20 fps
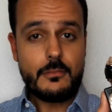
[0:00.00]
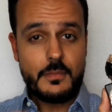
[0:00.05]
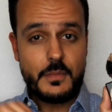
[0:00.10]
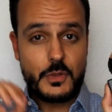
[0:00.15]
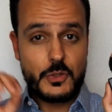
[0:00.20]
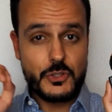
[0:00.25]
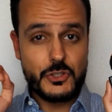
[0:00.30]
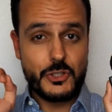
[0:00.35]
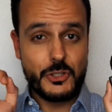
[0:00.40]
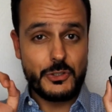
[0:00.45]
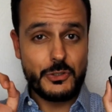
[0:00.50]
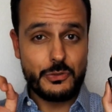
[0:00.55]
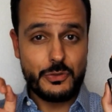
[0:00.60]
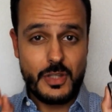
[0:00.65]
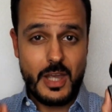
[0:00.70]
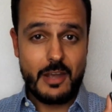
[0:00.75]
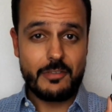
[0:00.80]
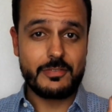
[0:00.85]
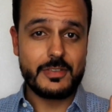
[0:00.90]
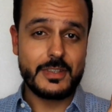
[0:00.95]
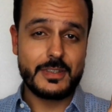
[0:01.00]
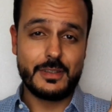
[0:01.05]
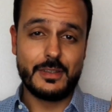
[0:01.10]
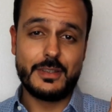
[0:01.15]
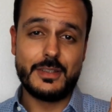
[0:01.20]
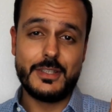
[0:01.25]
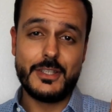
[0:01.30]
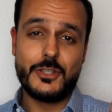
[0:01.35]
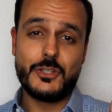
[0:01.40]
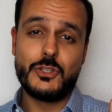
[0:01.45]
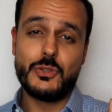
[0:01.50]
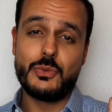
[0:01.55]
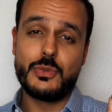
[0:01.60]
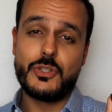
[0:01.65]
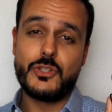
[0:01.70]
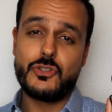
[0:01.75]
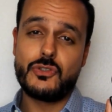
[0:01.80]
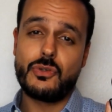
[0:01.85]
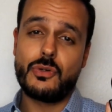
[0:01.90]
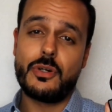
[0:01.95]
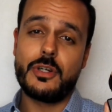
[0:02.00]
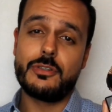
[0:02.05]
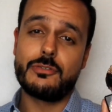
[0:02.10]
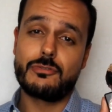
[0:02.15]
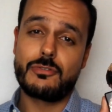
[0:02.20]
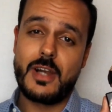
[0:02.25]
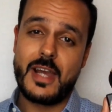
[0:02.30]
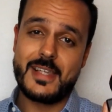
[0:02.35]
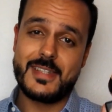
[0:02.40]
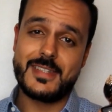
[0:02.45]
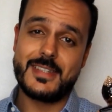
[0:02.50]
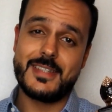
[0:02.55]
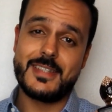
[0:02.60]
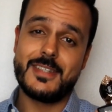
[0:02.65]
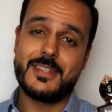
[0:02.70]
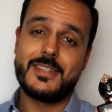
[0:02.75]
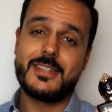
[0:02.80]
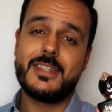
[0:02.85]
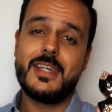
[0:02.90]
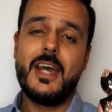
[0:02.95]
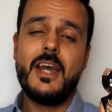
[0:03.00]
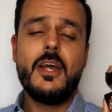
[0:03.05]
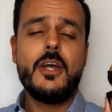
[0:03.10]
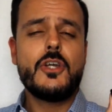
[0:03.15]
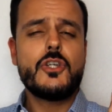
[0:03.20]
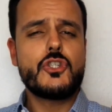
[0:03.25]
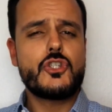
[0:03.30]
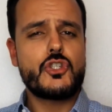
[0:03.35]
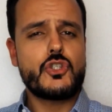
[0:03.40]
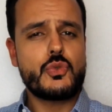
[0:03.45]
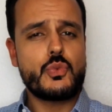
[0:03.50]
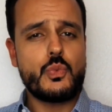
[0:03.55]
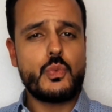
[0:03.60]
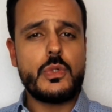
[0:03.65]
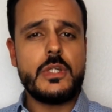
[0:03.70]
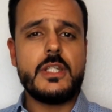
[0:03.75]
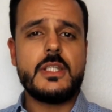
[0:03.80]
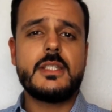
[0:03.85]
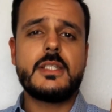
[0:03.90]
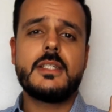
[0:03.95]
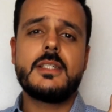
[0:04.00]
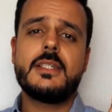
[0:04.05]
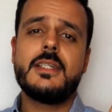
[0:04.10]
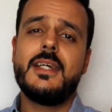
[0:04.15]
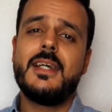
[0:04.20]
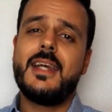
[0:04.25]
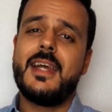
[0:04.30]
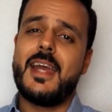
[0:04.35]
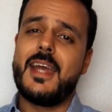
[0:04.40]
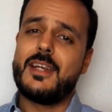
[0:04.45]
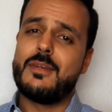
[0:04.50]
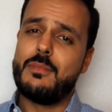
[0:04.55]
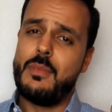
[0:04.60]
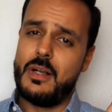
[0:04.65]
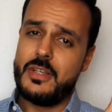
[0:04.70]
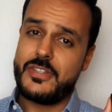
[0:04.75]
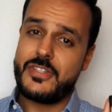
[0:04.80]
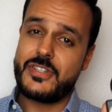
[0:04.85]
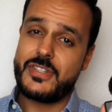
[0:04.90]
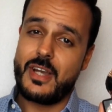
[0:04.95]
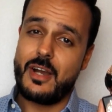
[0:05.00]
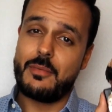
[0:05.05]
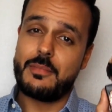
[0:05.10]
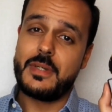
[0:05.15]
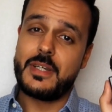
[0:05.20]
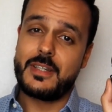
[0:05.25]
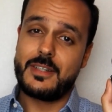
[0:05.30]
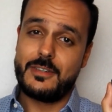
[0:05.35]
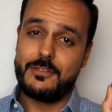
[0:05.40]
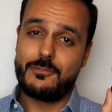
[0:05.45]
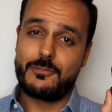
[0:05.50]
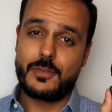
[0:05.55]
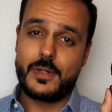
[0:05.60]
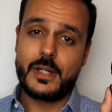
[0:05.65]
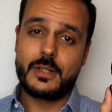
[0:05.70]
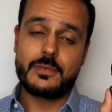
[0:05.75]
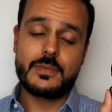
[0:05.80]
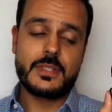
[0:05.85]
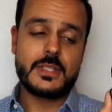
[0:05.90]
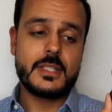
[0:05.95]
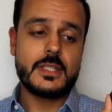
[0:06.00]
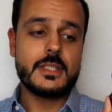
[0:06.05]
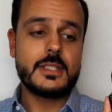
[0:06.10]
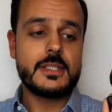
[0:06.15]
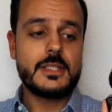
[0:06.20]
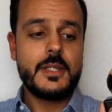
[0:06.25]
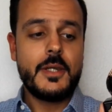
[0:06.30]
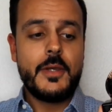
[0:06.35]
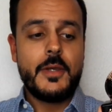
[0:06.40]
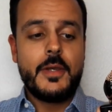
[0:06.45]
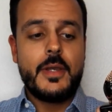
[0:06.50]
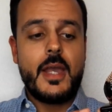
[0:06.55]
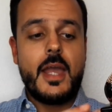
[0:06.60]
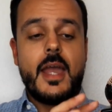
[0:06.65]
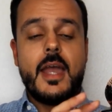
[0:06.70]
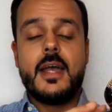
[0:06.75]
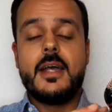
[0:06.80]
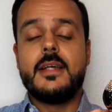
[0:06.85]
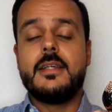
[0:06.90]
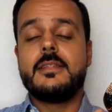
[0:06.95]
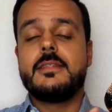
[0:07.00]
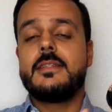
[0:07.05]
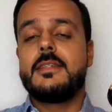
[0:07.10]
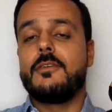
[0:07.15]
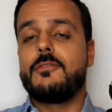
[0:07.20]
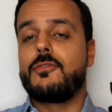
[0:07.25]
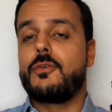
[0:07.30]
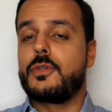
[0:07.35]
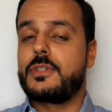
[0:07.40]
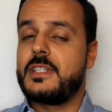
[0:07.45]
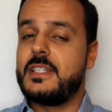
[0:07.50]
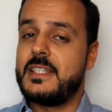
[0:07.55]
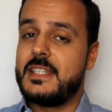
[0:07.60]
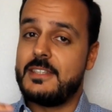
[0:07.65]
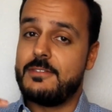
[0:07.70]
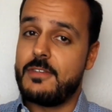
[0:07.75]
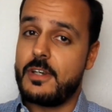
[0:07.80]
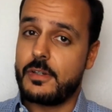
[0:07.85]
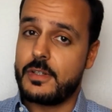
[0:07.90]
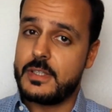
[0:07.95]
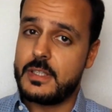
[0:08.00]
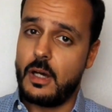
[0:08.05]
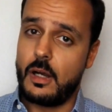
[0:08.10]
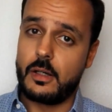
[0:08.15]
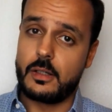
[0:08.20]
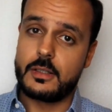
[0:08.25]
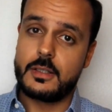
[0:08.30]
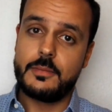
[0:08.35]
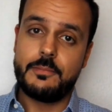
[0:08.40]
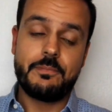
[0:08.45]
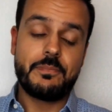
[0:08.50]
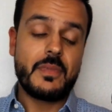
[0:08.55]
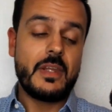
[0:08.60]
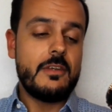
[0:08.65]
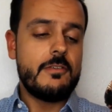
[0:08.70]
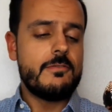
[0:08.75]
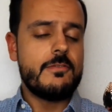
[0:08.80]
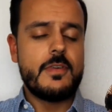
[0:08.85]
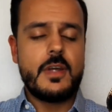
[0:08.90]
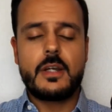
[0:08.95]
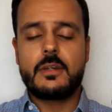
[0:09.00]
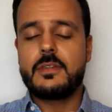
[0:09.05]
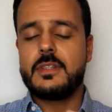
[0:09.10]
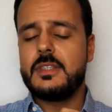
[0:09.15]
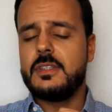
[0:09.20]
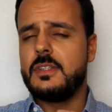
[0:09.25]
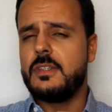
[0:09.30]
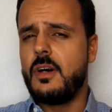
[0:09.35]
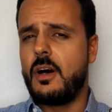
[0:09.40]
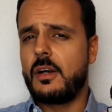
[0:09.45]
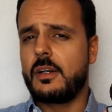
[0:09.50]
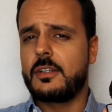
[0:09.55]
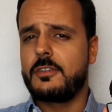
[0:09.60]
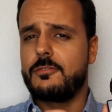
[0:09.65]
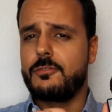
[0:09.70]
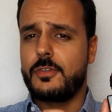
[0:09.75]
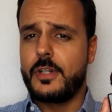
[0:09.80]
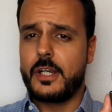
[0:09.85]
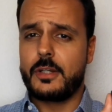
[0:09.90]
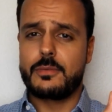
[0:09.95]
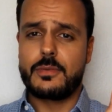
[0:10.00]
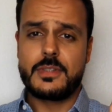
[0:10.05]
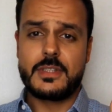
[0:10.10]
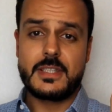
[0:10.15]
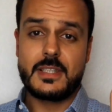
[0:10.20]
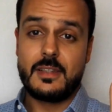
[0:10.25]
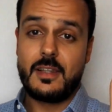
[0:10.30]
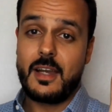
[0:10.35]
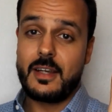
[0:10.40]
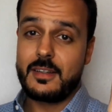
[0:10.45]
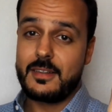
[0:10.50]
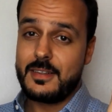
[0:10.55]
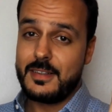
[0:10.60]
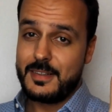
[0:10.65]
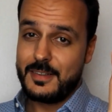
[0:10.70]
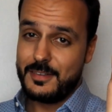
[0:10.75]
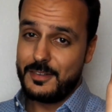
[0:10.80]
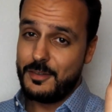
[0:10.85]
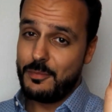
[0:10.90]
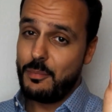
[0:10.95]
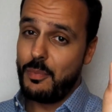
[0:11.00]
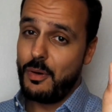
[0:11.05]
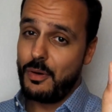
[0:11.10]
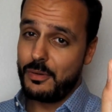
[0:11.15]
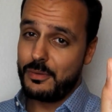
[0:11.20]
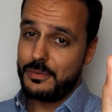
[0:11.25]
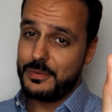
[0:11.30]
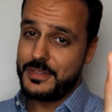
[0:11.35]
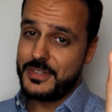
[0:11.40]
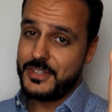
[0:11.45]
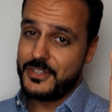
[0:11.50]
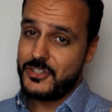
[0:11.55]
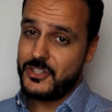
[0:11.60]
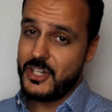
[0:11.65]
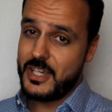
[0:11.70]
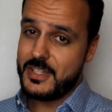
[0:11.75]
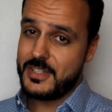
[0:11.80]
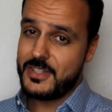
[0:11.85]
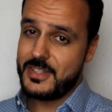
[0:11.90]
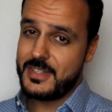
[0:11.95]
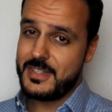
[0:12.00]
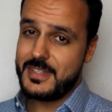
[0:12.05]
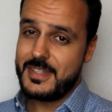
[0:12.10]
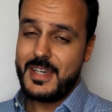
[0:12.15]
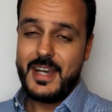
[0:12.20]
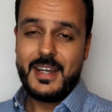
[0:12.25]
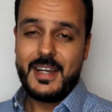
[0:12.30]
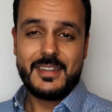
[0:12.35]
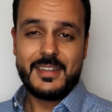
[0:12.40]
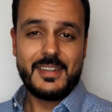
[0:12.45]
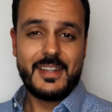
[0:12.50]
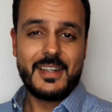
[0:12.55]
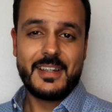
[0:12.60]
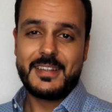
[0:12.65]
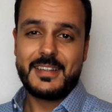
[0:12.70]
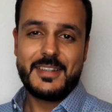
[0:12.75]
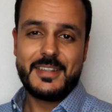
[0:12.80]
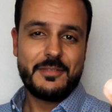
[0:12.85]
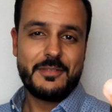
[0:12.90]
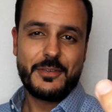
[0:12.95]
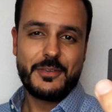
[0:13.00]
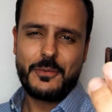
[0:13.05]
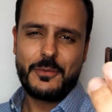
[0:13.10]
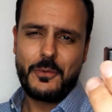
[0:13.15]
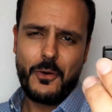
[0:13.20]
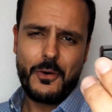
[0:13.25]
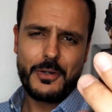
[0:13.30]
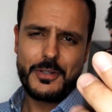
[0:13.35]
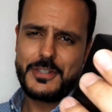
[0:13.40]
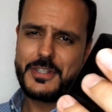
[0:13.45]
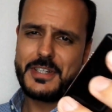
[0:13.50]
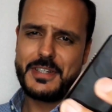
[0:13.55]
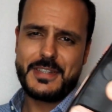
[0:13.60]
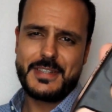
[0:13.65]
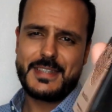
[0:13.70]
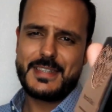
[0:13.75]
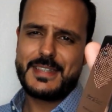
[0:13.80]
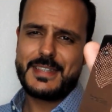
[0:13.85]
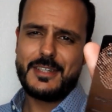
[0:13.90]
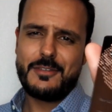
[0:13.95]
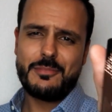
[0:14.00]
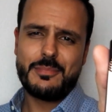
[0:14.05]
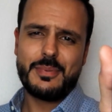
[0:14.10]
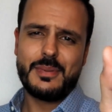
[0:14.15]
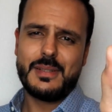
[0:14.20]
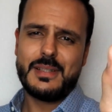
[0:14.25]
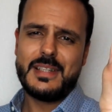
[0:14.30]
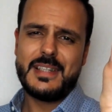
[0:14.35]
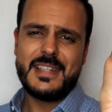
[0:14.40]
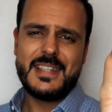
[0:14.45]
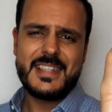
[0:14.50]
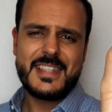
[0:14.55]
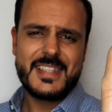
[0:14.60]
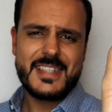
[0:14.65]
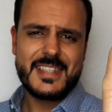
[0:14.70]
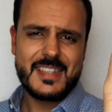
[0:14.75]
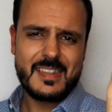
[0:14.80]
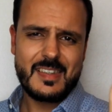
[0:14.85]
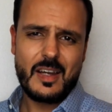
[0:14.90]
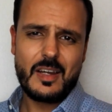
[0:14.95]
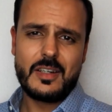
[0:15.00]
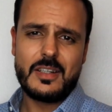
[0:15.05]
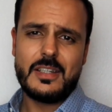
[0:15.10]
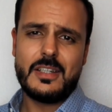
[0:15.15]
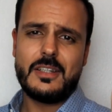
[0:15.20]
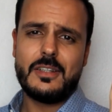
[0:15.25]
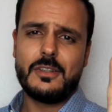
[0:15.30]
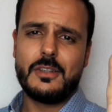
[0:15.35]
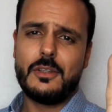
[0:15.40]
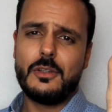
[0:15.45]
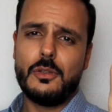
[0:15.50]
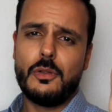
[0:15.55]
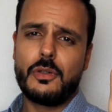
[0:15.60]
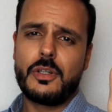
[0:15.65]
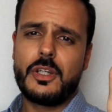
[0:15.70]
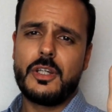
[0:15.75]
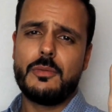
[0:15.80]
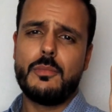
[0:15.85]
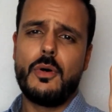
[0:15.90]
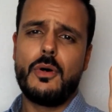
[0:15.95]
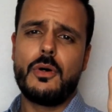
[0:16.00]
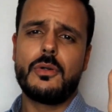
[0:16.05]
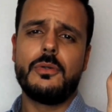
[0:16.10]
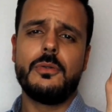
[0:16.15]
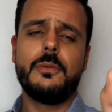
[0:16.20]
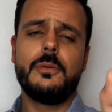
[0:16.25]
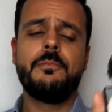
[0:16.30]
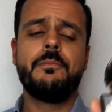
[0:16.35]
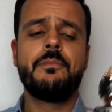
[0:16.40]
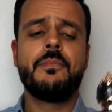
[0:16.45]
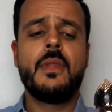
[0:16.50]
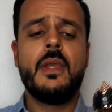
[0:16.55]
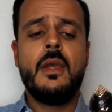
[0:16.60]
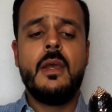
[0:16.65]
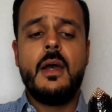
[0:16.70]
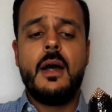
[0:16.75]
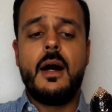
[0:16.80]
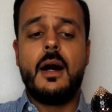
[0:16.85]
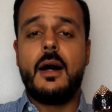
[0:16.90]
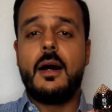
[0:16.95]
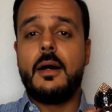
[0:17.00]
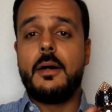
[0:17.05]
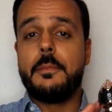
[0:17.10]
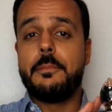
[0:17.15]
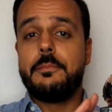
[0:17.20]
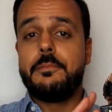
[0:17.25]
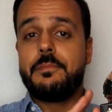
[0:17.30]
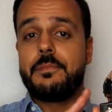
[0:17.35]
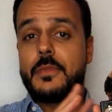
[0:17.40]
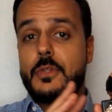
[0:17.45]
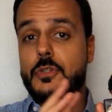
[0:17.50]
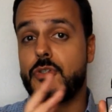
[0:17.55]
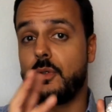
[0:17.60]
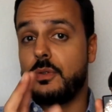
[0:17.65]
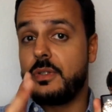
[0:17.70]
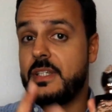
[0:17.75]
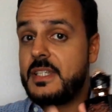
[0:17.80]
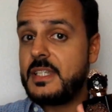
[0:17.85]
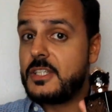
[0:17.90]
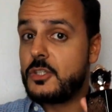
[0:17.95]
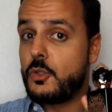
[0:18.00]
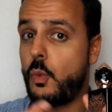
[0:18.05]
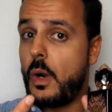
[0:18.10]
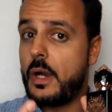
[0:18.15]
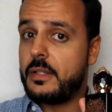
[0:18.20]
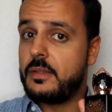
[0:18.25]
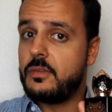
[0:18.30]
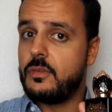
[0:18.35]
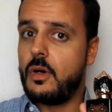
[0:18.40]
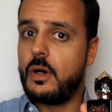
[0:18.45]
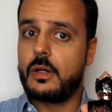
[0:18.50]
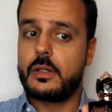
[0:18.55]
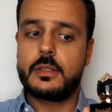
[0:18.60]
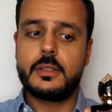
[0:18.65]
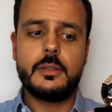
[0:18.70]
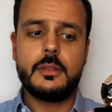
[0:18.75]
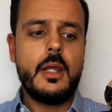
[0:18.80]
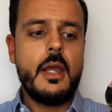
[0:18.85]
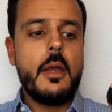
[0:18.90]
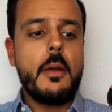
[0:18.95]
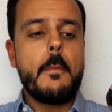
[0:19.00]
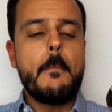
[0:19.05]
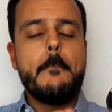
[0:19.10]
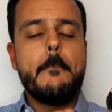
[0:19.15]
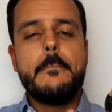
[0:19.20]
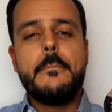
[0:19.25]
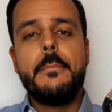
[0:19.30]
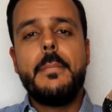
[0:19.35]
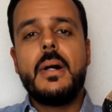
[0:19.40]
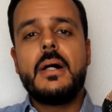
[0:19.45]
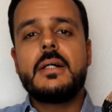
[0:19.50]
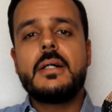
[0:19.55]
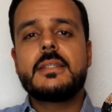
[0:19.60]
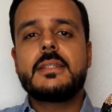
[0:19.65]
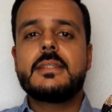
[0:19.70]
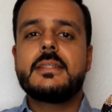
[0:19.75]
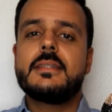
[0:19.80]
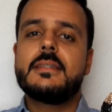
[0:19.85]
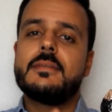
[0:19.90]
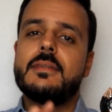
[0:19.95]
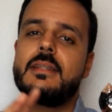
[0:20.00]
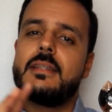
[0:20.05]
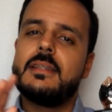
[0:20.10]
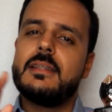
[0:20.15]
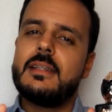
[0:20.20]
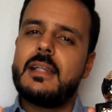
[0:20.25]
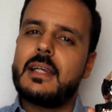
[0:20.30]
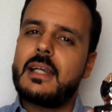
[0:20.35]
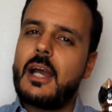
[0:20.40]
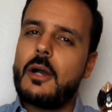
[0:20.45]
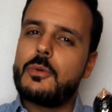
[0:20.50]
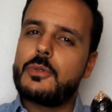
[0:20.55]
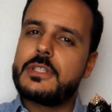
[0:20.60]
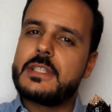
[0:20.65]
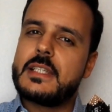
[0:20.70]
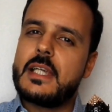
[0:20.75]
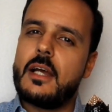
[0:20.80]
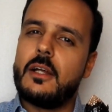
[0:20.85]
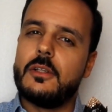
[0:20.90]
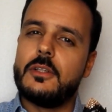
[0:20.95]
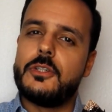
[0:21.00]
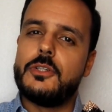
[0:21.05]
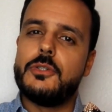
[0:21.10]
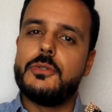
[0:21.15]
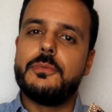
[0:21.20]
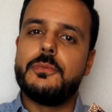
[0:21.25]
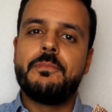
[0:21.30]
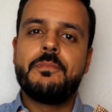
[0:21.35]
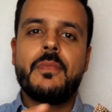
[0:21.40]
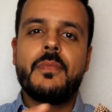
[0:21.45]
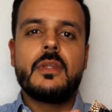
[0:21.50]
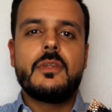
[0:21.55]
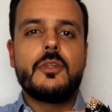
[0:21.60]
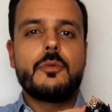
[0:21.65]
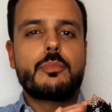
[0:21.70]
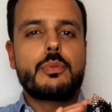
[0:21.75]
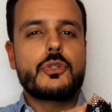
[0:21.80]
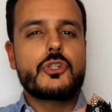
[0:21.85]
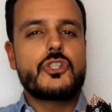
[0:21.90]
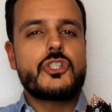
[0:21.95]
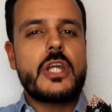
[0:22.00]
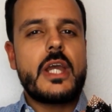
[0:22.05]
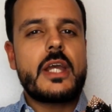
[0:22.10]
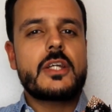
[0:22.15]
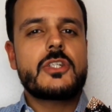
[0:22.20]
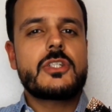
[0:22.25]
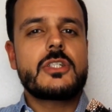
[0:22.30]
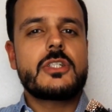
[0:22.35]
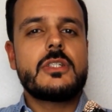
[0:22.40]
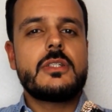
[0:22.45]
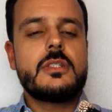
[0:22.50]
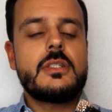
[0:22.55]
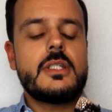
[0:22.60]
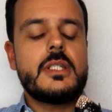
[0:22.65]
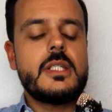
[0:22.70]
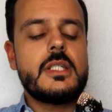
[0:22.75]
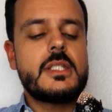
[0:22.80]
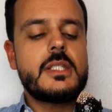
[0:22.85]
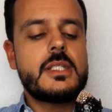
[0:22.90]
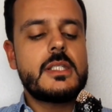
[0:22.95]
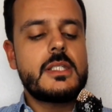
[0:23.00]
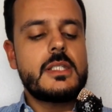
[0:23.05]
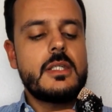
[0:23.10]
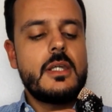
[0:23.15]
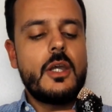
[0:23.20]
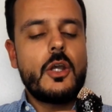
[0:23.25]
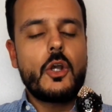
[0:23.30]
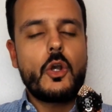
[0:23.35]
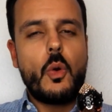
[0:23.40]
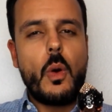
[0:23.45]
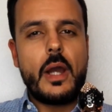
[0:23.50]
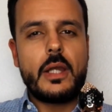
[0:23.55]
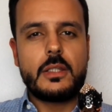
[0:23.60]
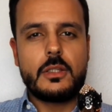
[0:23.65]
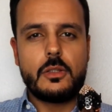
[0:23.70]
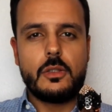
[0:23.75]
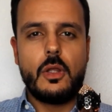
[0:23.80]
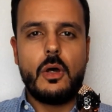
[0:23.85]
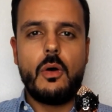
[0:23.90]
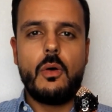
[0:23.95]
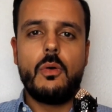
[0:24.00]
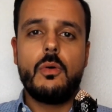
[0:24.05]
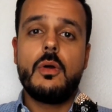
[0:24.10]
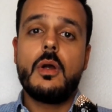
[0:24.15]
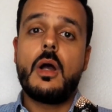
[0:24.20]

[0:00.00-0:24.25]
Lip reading: So you definitely need to enjoy resinous, sweet and balsamic fragrances. And of course this is very dark, a very dark fragrance like the bottle suggests, like gorgeous, simply stunning looking bottle. So this is quite dark, but like I was telling you, the projection, it's quite low,